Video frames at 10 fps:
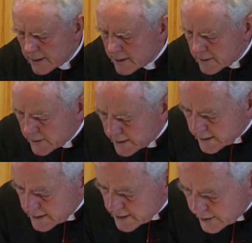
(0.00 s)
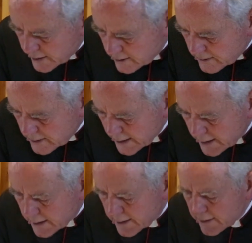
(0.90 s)
in Greek is no,
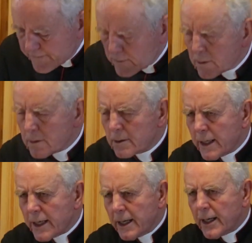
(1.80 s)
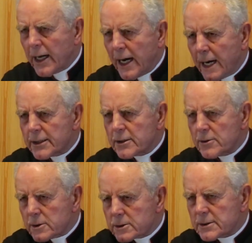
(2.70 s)
and therefore
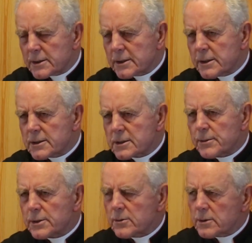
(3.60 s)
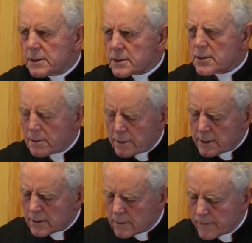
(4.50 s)
agnostic is somebody who does not
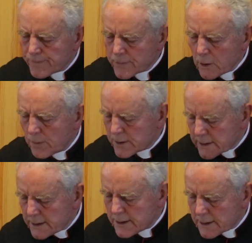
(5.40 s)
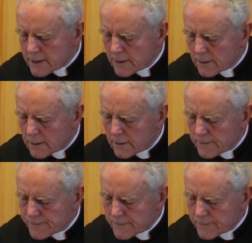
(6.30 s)
know, or pretends he does not know.